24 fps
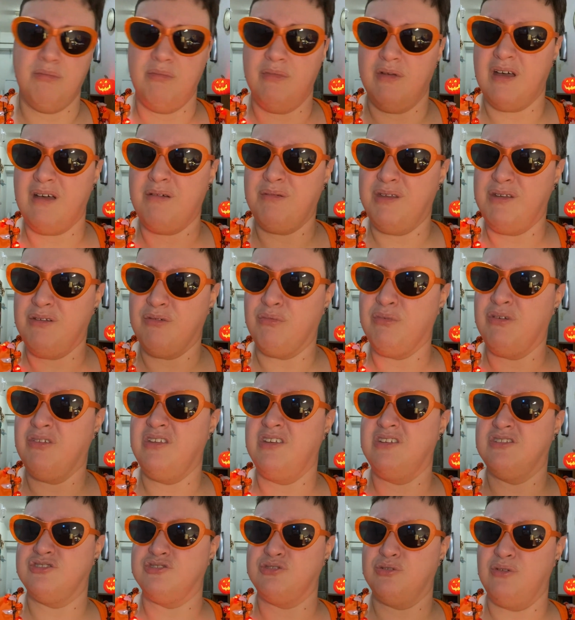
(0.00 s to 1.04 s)
I mean, really
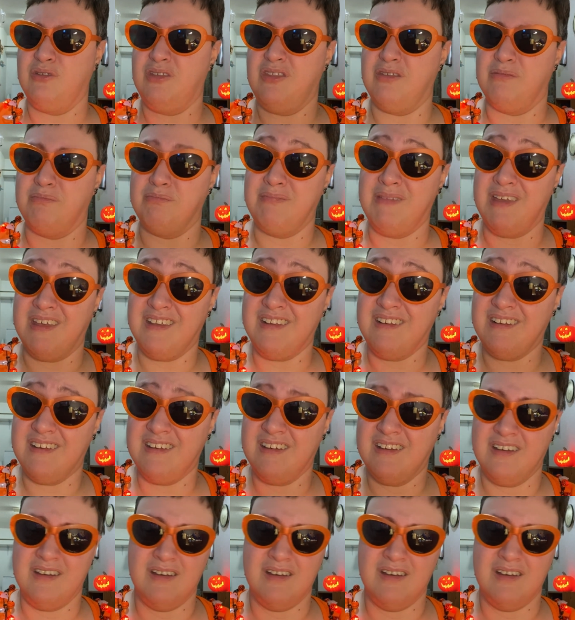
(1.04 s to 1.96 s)
and truly the men